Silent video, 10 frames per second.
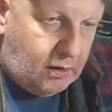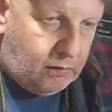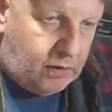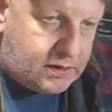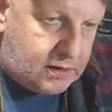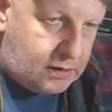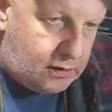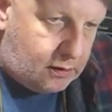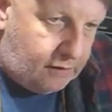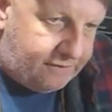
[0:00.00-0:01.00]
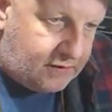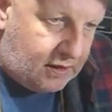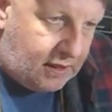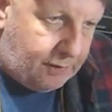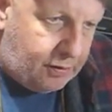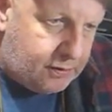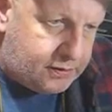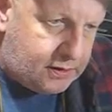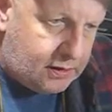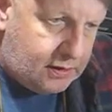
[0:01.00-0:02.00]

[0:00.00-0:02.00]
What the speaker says: what often happened